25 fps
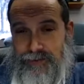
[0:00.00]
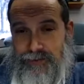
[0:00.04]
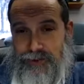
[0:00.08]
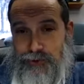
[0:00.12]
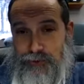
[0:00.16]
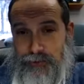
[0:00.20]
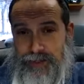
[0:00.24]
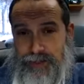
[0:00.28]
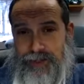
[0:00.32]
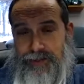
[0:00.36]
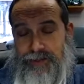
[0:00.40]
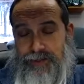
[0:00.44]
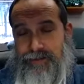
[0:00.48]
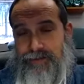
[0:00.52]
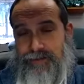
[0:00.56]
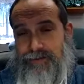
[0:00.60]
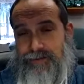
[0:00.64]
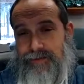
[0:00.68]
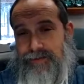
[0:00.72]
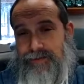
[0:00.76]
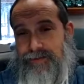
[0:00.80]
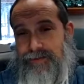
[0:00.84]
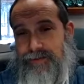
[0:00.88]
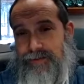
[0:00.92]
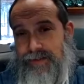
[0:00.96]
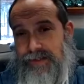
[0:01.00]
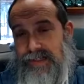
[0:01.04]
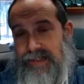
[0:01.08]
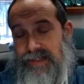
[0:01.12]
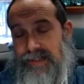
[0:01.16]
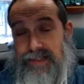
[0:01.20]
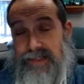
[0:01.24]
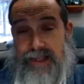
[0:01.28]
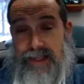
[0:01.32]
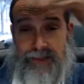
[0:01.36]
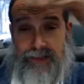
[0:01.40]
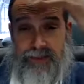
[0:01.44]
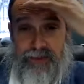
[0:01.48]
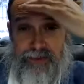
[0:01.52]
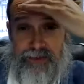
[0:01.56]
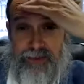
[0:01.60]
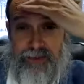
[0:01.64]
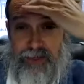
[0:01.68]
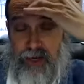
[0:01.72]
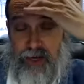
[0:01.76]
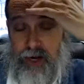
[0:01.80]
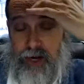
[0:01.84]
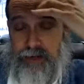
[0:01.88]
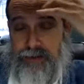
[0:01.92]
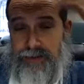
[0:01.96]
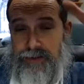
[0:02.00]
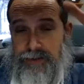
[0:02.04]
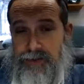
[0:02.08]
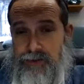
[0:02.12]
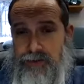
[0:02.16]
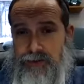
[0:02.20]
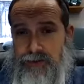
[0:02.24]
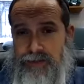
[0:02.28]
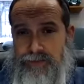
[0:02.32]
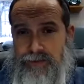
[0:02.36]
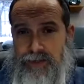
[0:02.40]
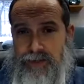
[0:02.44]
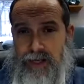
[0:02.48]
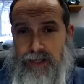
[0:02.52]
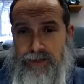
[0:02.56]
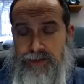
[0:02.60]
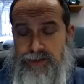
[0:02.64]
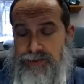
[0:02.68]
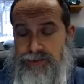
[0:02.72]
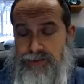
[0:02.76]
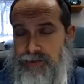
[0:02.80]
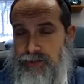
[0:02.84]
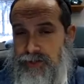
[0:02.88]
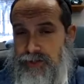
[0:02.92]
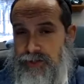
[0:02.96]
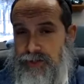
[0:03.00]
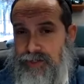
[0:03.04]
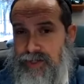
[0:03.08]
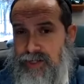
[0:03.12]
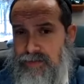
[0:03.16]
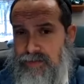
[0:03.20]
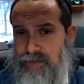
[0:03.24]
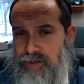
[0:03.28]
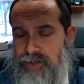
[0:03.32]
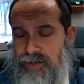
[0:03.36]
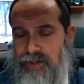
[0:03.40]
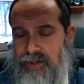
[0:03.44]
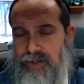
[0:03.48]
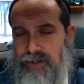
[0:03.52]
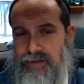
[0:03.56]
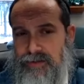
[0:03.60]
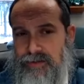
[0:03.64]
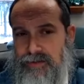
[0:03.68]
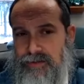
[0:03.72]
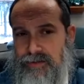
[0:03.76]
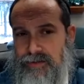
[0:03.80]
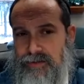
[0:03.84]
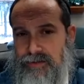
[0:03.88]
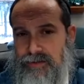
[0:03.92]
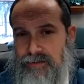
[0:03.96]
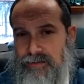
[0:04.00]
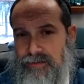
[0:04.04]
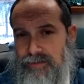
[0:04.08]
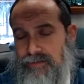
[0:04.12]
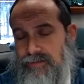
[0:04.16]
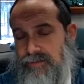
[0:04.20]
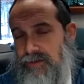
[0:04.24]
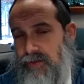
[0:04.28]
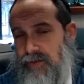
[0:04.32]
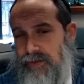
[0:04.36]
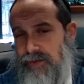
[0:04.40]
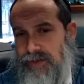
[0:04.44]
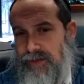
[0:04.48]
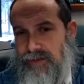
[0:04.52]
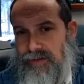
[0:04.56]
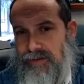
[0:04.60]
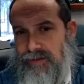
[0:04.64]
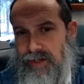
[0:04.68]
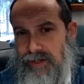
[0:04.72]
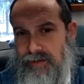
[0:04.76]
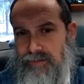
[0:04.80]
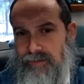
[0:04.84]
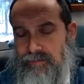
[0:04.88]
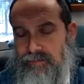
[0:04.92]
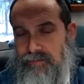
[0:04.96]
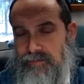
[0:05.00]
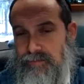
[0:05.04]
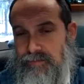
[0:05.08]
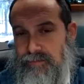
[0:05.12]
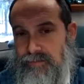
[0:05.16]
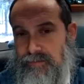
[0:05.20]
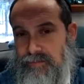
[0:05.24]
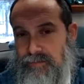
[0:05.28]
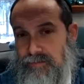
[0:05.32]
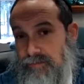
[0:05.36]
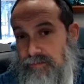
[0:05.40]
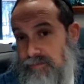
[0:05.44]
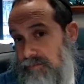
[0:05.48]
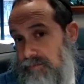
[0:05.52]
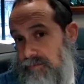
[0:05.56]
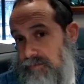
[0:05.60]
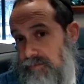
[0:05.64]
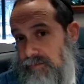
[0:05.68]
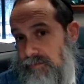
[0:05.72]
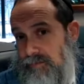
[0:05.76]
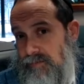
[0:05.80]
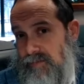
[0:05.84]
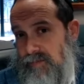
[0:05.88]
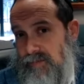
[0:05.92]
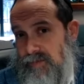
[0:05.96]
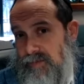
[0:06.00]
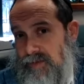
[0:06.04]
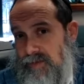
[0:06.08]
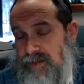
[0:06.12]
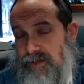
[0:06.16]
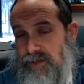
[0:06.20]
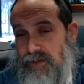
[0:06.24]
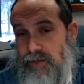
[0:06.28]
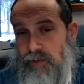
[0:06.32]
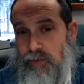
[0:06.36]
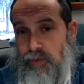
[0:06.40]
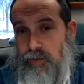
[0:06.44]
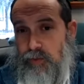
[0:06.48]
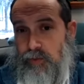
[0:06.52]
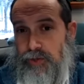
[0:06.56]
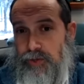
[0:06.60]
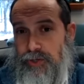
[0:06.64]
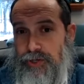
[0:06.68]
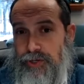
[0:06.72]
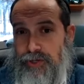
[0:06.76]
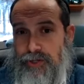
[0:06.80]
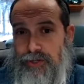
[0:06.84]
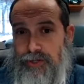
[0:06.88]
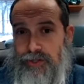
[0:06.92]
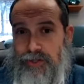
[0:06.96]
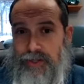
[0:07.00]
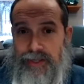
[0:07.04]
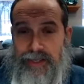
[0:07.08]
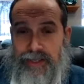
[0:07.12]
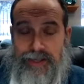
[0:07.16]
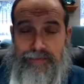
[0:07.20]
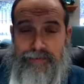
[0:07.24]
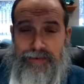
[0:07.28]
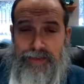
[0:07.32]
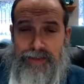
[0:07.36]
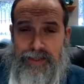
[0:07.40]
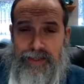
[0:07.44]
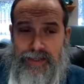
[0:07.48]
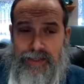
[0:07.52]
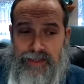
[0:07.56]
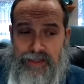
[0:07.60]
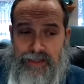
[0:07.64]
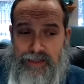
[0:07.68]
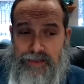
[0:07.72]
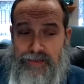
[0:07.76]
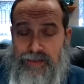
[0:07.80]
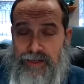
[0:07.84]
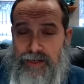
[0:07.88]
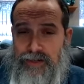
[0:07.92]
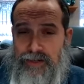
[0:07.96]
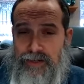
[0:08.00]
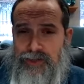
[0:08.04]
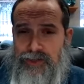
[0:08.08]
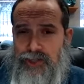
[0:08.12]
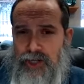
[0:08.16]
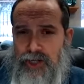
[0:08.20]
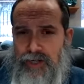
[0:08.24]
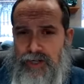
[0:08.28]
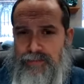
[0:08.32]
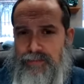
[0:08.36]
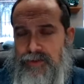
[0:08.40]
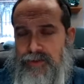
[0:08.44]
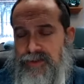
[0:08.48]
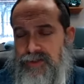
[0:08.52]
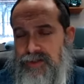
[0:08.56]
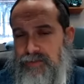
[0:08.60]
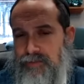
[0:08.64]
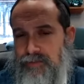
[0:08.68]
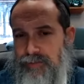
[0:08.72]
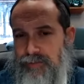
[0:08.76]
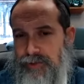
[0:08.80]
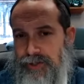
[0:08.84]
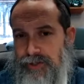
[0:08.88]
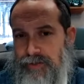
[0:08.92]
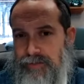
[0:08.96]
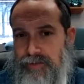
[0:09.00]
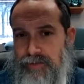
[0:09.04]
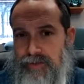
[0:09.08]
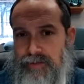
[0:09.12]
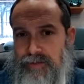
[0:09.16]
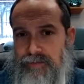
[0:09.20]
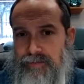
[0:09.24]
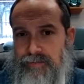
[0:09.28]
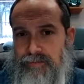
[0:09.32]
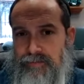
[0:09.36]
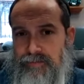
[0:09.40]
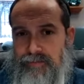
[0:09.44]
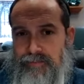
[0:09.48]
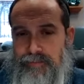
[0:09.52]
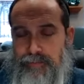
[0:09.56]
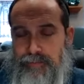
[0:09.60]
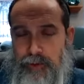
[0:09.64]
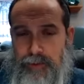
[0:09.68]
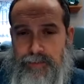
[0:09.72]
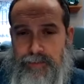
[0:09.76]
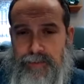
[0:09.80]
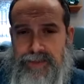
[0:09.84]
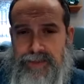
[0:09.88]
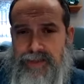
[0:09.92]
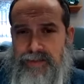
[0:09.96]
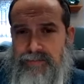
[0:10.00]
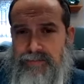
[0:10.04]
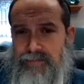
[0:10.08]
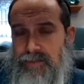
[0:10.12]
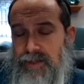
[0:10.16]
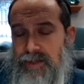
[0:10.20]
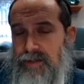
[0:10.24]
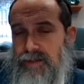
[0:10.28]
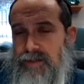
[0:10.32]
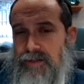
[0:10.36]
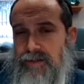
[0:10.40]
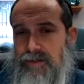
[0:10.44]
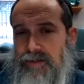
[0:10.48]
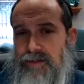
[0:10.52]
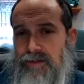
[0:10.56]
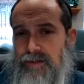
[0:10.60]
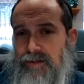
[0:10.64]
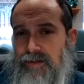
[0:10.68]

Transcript: tree in the center of the garden, the tree of knowledge of good and evil, don't eat that. So everything, their job was to bring purpose and meaning,